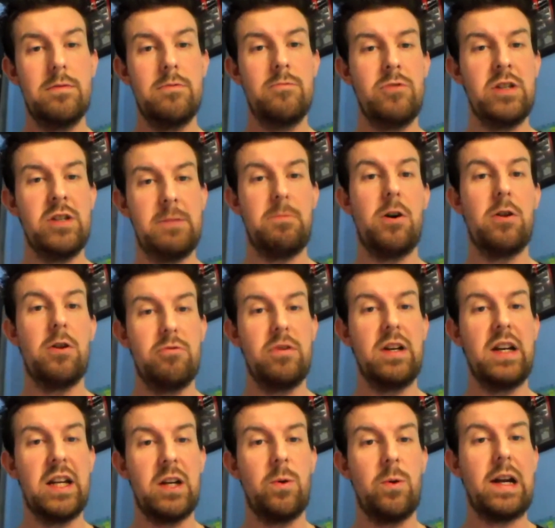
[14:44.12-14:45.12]
respond
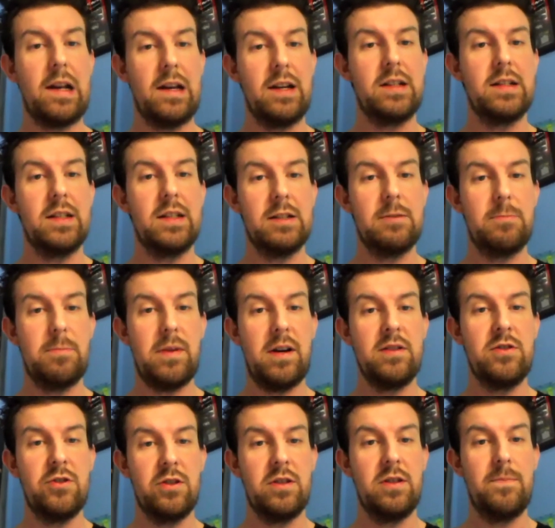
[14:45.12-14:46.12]
really quickly to this
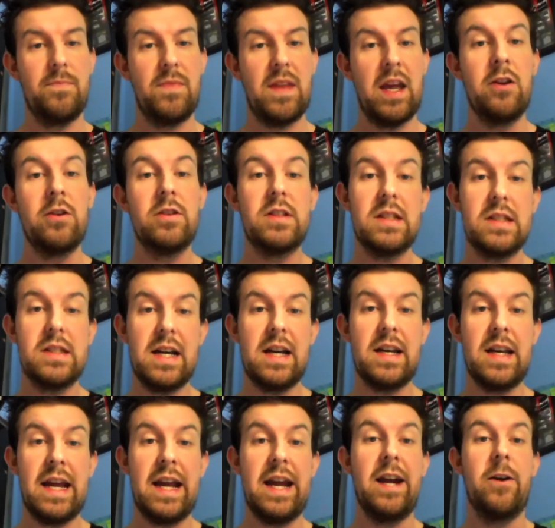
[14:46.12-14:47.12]
patient and
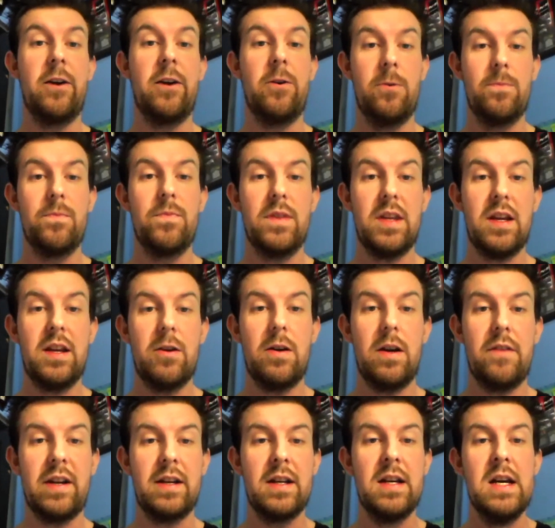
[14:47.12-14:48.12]
understand how. I
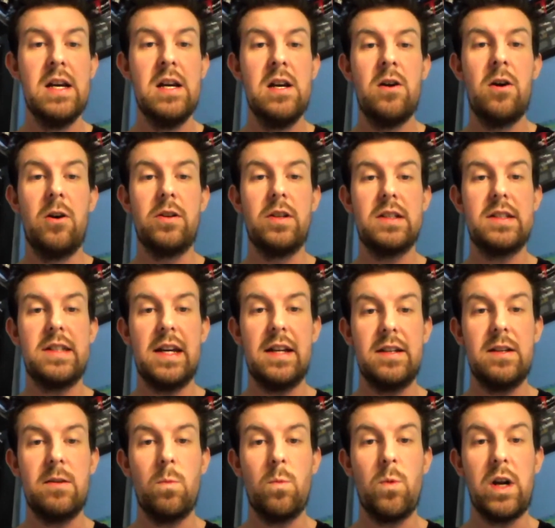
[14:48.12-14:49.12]
think
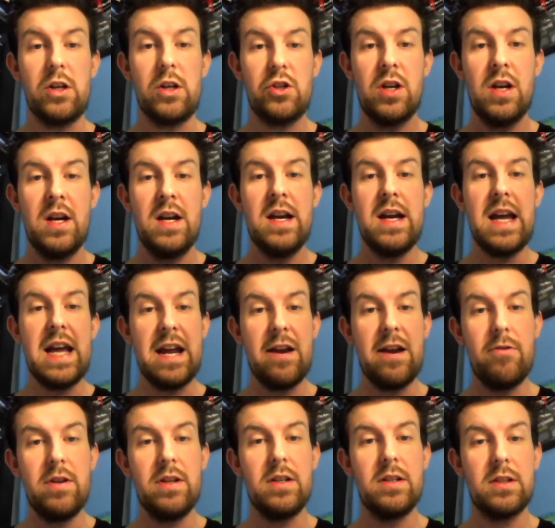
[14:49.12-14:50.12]
understanding which
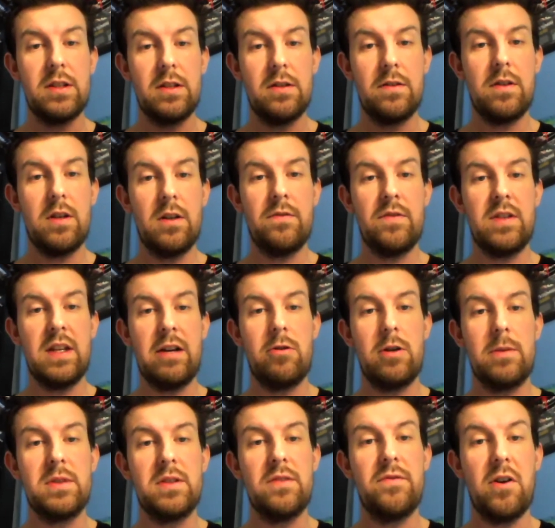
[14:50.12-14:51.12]
areas of their
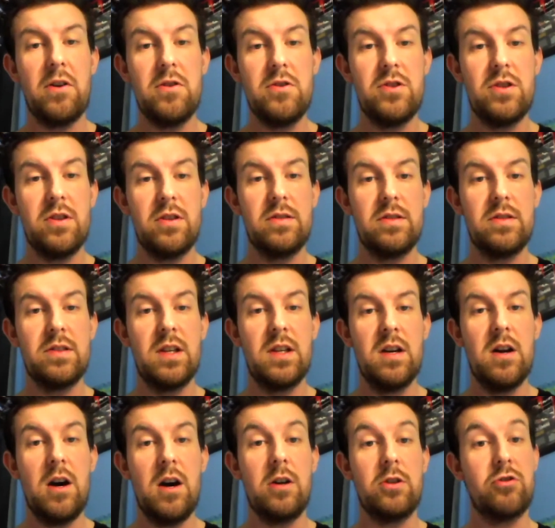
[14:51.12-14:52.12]
observations
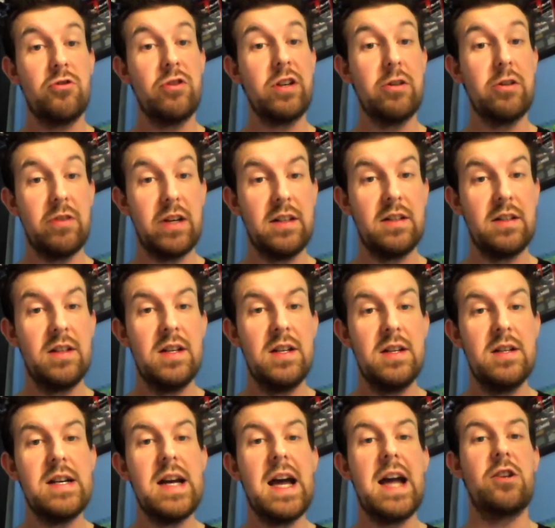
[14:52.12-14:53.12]
are triggering
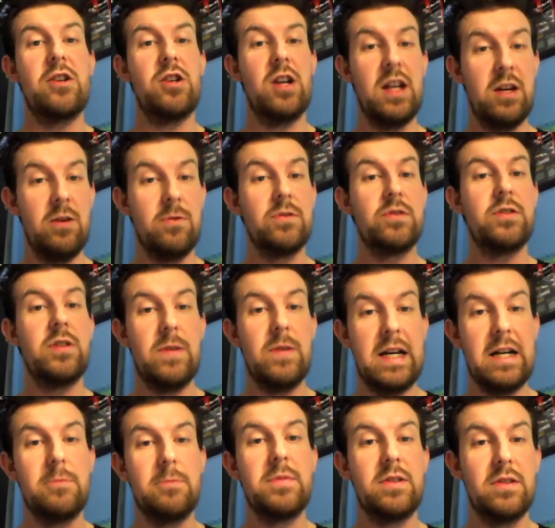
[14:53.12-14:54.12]
actually also
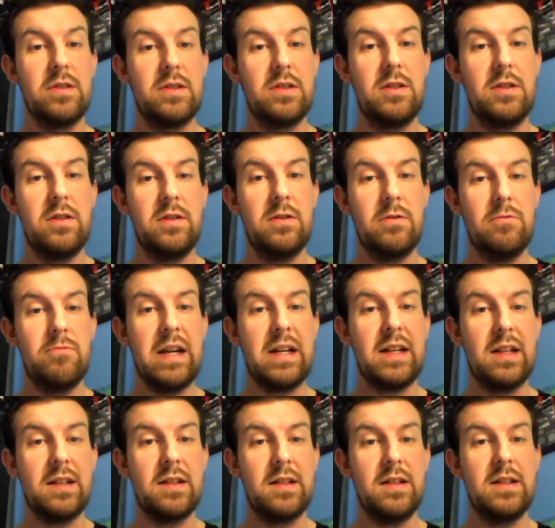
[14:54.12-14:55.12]
helps us to
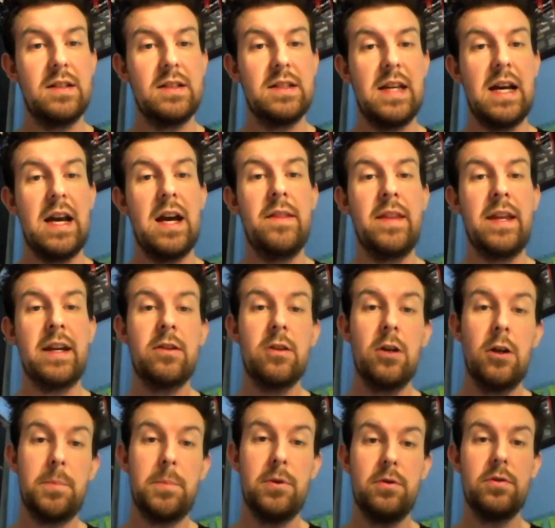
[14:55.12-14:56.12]
recognize that, and then
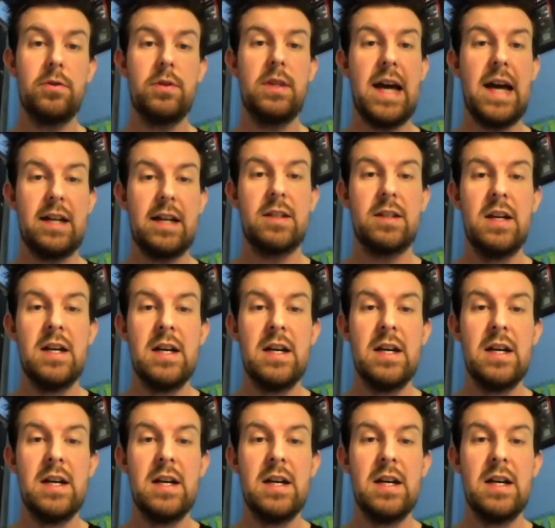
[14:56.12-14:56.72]
couple that